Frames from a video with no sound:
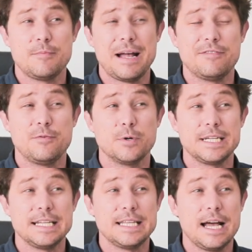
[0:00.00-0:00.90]
of about
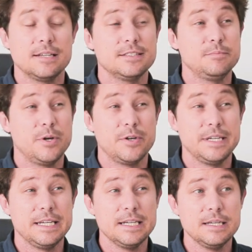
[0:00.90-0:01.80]
14,000 per
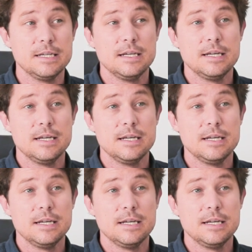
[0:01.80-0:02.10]
year,